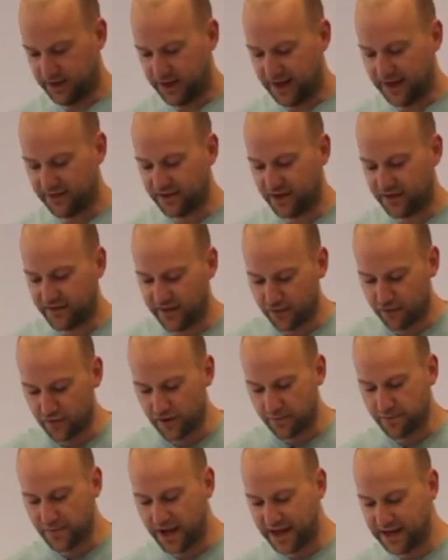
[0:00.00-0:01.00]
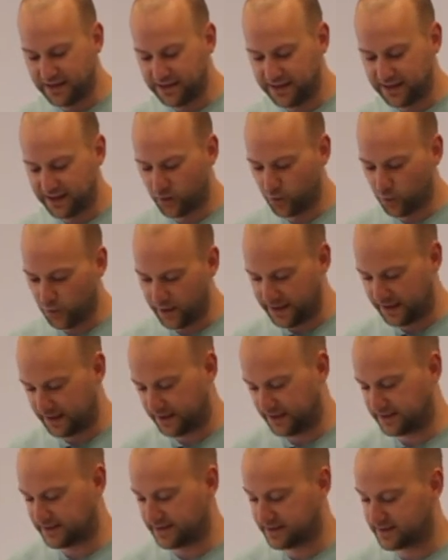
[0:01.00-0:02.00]
and that their remaining
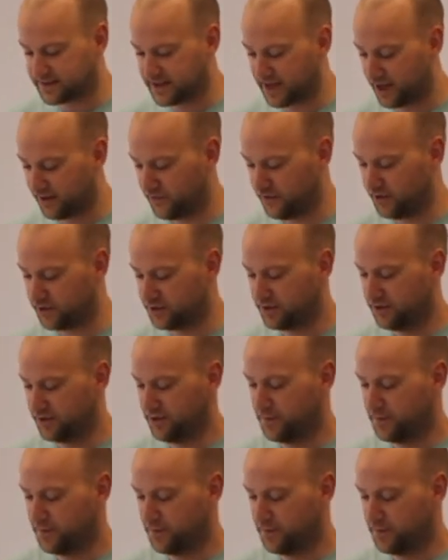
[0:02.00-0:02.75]
weakness is covered